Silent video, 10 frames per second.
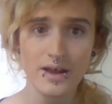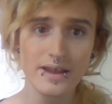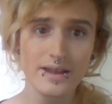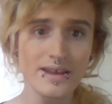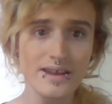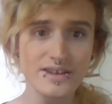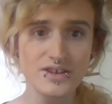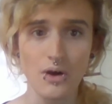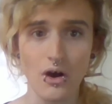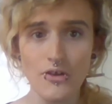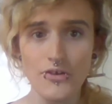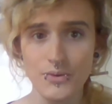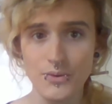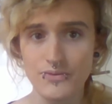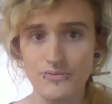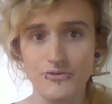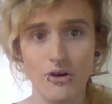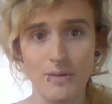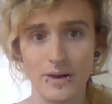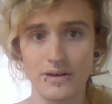can lead to all sorts of
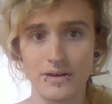drama.